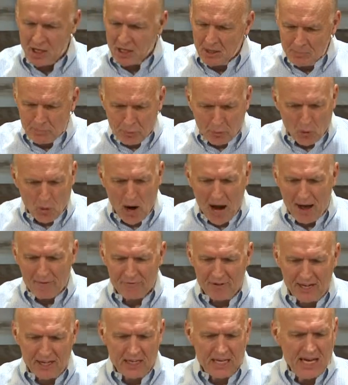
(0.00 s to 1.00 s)

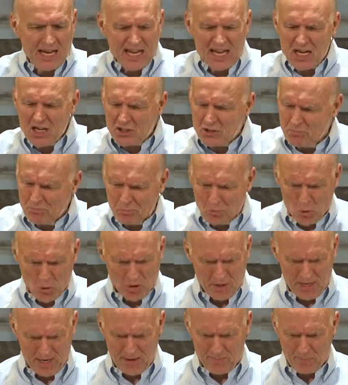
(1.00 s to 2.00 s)
prophet. He's more
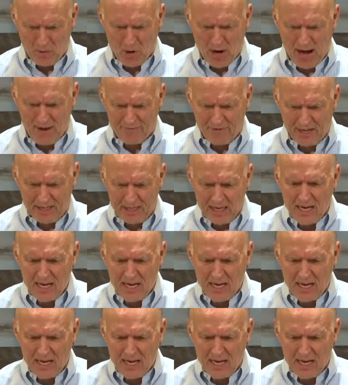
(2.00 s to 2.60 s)
than a prophet.